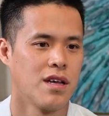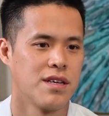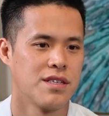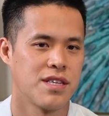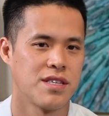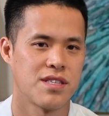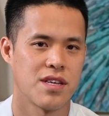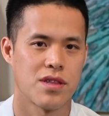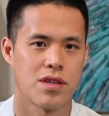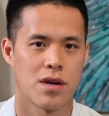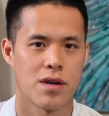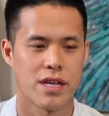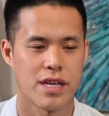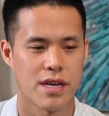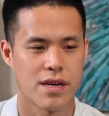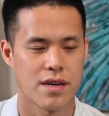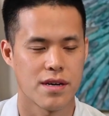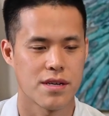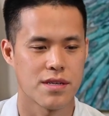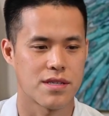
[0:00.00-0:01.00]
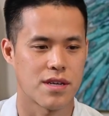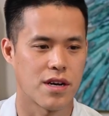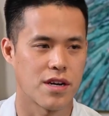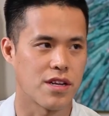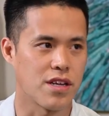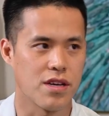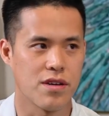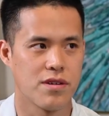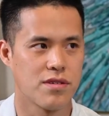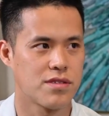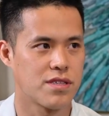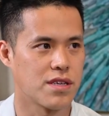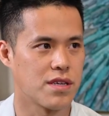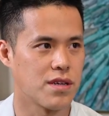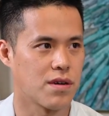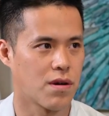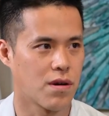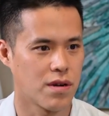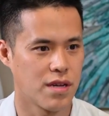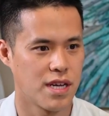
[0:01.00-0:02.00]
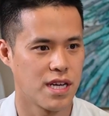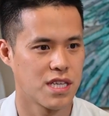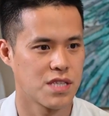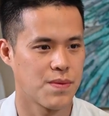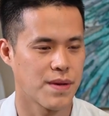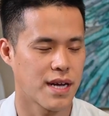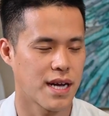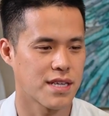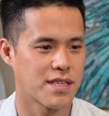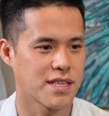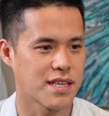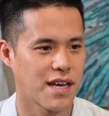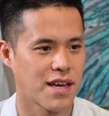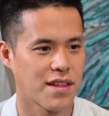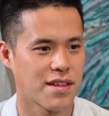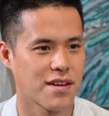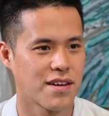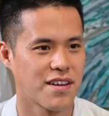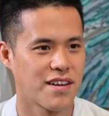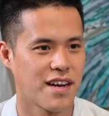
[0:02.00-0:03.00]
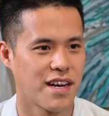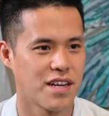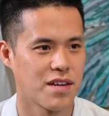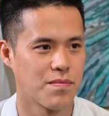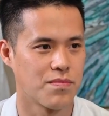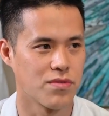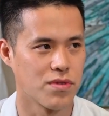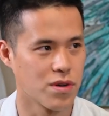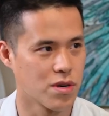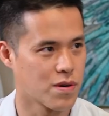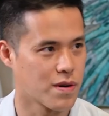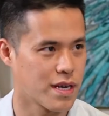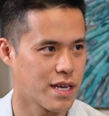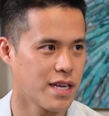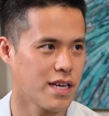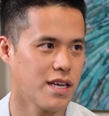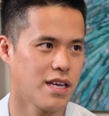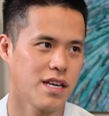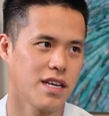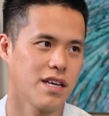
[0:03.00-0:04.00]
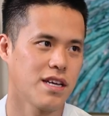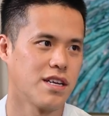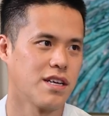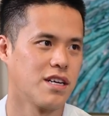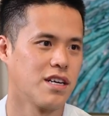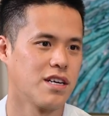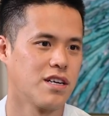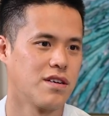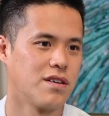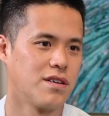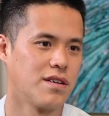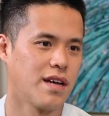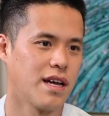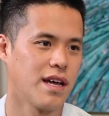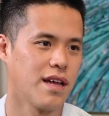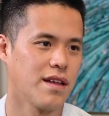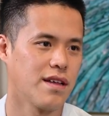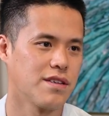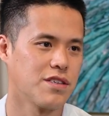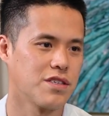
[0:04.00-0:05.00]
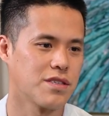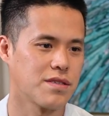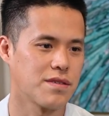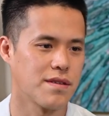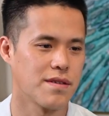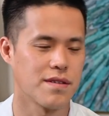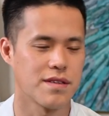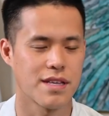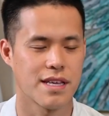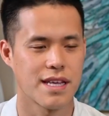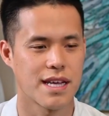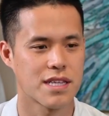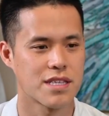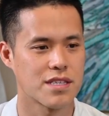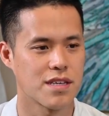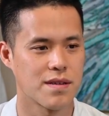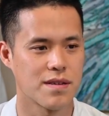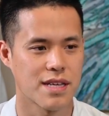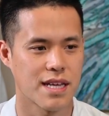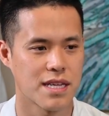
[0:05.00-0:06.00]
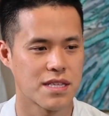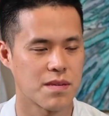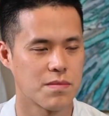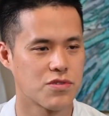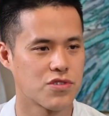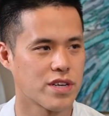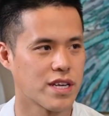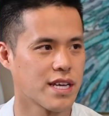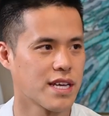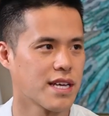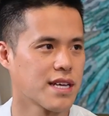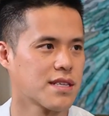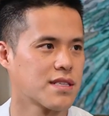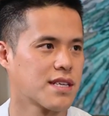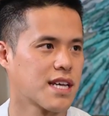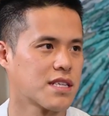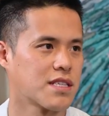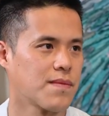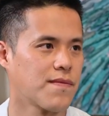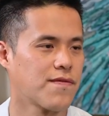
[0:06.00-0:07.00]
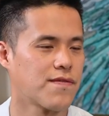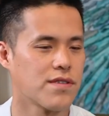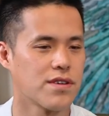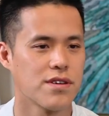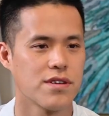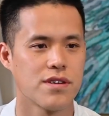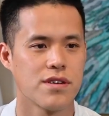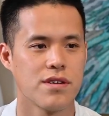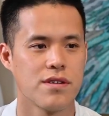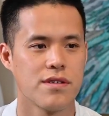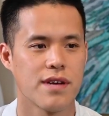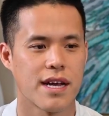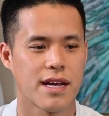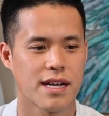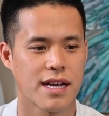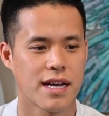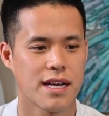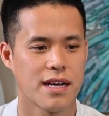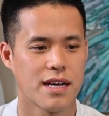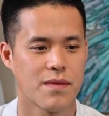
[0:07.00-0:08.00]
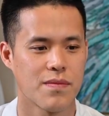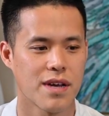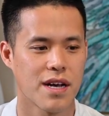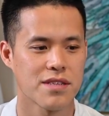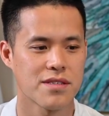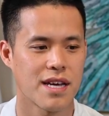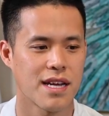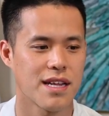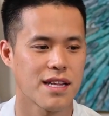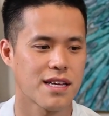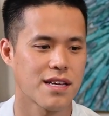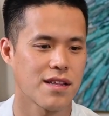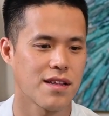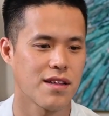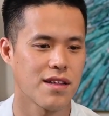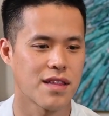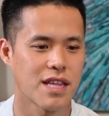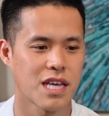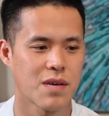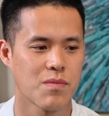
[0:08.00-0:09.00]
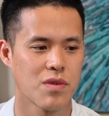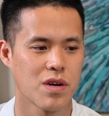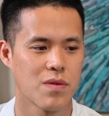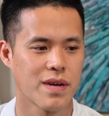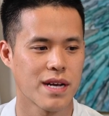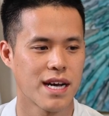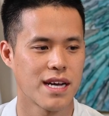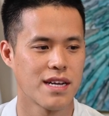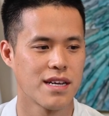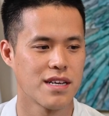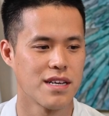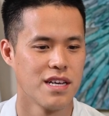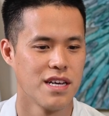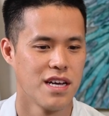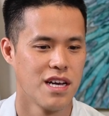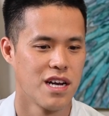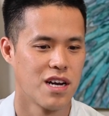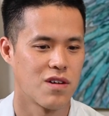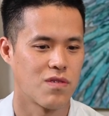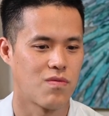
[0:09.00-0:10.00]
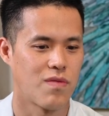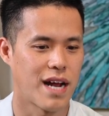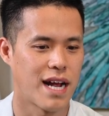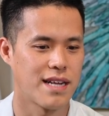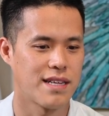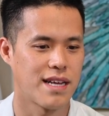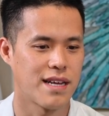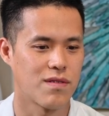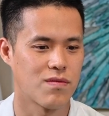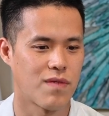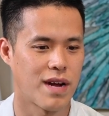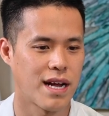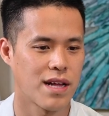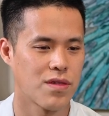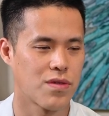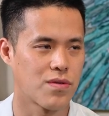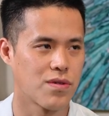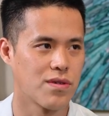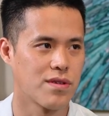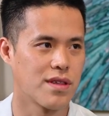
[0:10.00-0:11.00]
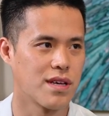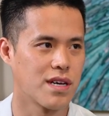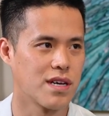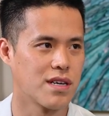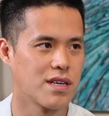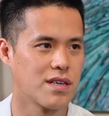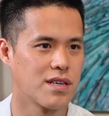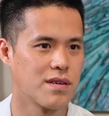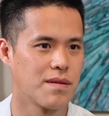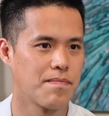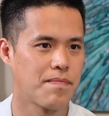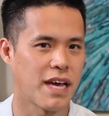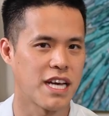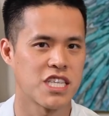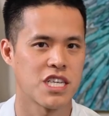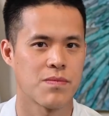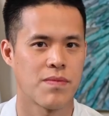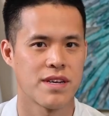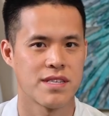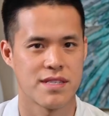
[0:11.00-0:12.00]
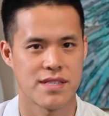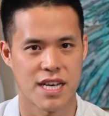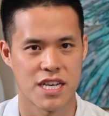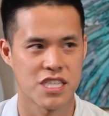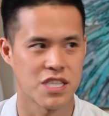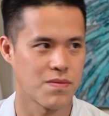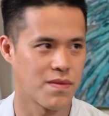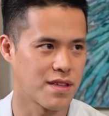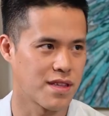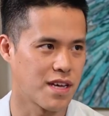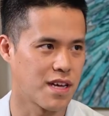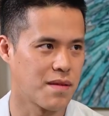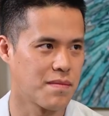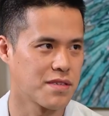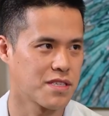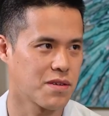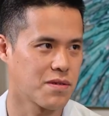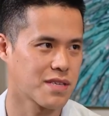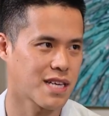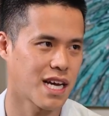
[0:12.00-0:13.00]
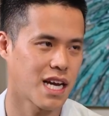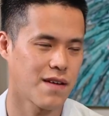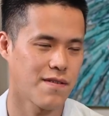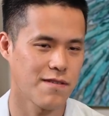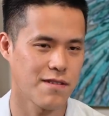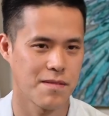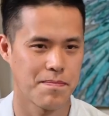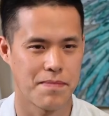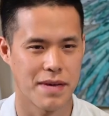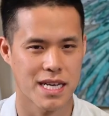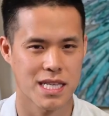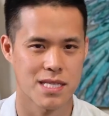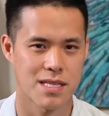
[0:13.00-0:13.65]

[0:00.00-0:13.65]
since the third years are new to New Orleans, we got together at a brewery, just get some drinks, get some food, and we also had a little thing where we kind of ran through the patient presentation with them. So it's kind of a